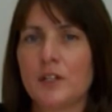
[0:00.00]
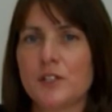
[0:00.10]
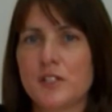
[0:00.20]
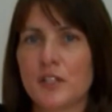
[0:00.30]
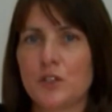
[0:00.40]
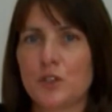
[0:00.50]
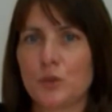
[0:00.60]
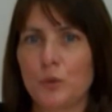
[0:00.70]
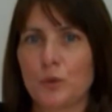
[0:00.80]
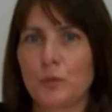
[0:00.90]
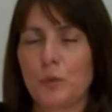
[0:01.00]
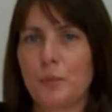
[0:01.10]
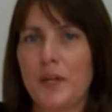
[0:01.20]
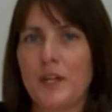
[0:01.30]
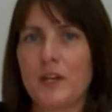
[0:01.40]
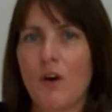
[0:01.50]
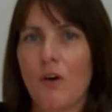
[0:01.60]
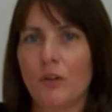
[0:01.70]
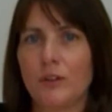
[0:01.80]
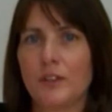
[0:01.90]
The second talk will be
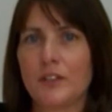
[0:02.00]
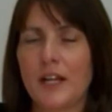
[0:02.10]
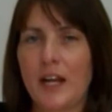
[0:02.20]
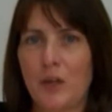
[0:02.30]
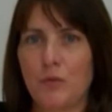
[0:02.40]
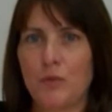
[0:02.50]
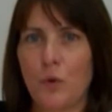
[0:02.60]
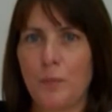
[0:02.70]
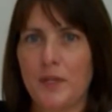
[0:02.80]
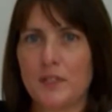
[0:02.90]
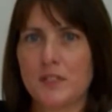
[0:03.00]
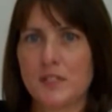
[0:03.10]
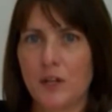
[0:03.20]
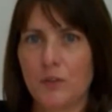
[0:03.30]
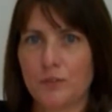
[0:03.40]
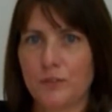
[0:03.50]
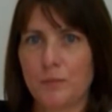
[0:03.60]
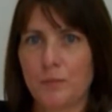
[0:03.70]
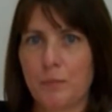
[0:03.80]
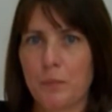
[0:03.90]
on the claim form itself.
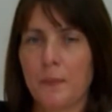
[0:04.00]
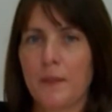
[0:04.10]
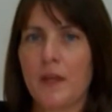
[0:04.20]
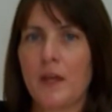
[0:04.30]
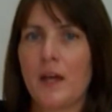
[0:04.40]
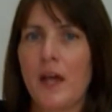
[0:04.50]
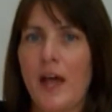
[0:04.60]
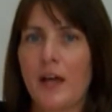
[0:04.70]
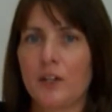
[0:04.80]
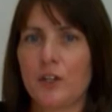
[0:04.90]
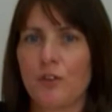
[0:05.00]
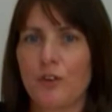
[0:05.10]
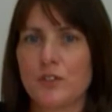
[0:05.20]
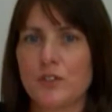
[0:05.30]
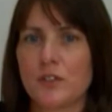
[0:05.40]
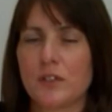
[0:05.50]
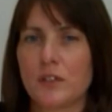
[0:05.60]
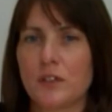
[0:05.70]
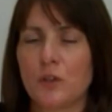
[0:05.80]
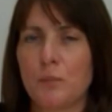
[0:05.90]
Accurate
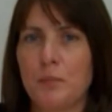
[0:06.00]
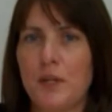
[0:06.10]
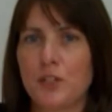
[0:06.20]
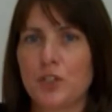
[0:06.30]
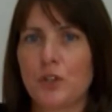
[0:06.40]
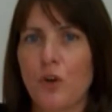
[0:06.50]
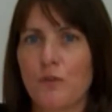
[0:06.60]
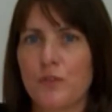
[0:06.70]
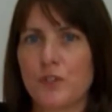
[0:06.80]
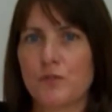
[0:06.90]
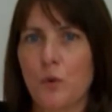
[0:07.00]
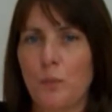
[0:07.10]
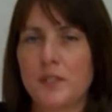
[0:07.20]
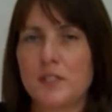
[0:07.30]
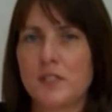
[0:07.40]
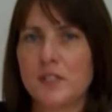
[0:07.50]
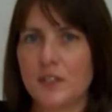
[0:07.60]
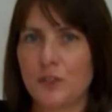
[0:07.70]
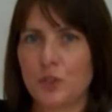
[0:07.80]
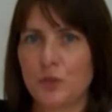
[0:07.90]
completion of this form is
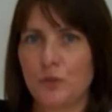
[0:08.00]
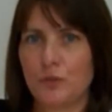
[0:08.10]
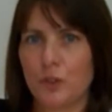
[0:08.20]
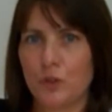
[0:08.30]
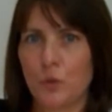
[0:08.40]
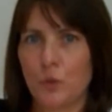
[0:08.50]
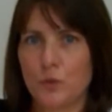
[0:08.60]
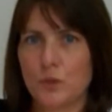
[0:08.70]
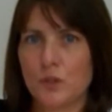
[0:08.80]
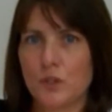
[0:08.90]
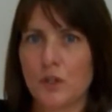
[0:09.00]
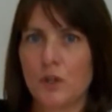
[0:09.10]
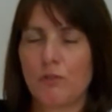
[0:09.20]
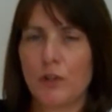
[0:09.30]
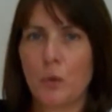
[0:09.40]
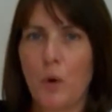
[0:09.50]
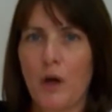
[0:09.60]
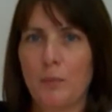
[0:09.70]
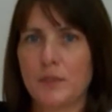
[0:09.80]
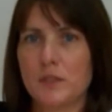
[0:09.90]
essential for the court's
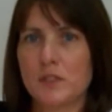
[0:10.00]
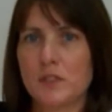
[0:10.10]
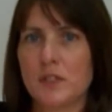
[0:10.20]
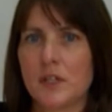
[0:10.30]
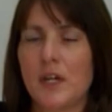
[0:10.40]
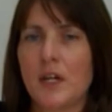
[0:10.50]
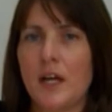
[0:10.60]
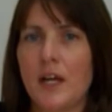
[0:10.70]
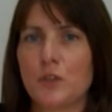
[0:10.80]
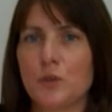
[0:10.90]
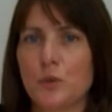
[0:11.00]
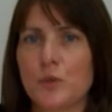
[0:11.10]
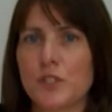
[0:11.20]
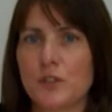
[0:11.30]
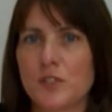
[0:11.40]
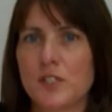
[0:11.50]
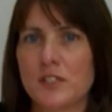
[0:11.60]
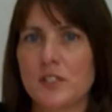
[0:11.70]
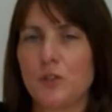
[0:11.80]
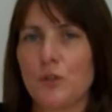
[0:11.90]
requirements and also
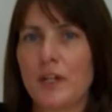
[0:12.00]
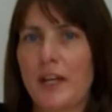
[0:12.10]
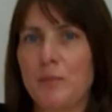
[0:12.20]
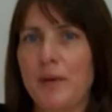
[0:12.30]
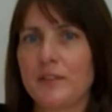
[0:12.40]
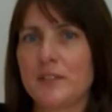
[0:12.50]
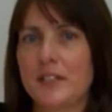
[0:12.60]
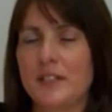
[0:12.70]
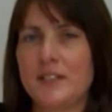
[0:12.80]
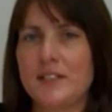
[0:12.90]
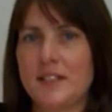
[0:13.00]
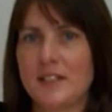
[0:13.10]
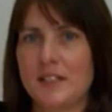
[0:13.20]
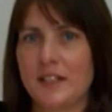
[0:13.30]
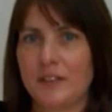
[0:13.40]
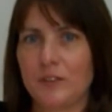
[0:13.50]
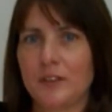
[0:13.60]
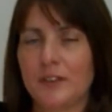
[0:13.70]
setting your claim out in detail